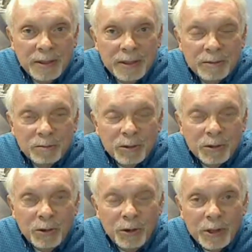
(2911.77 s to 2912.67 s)
early
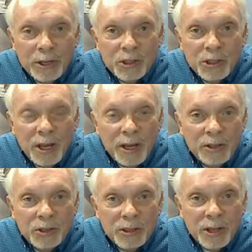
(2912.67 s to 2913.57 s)
stage. Now,
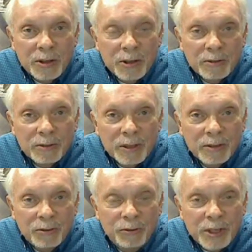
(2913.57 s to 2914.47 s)
the
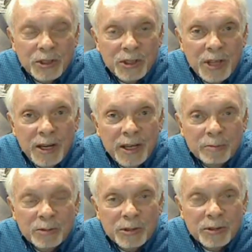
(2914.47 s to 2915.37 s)
fixed stadiums,
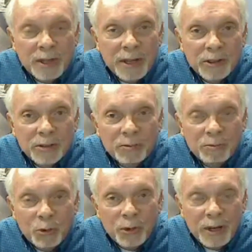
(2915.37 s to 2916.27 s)
that's a more
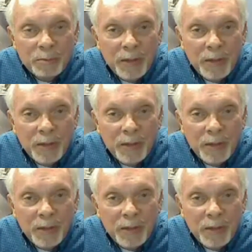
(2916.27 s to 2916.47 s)
manageable